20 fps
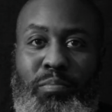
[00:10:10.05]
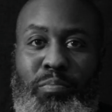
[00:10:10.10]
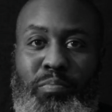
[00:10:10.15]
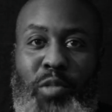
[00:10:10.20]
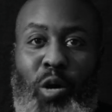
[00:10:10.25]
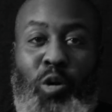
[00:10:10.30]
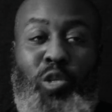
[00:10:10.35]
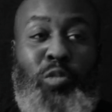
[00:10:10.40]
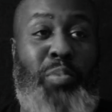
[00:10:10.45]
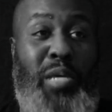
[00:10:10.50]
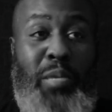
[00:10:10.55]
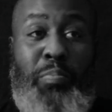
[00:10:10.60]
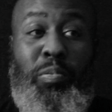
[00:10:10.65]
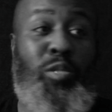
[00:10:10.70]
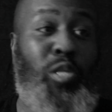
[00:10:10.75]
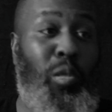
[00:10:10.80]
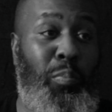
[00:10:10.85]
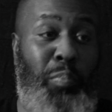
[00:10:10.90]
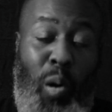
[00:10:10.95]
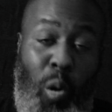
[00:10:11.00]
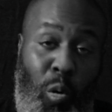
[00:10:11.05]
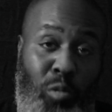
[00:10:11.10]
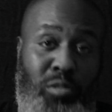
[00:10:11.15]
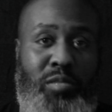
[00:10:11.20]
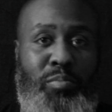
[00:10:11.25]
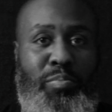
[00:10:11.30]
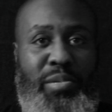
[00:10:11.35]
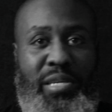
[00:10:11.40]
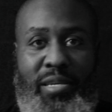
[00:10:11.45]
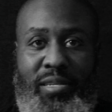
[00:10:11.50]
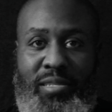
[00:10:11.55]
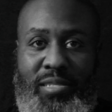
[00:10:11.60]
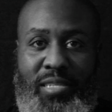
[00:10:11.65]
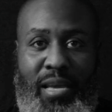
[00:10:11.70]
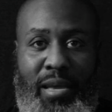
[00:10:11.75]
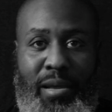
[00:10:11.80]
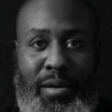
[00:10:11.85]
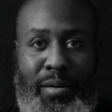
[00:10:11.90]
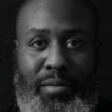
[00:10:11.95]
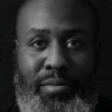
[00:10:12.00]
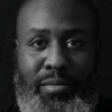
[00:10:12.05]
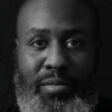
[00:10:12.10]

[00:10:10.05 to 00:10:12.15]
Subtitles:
Those people are supposed to be in jail.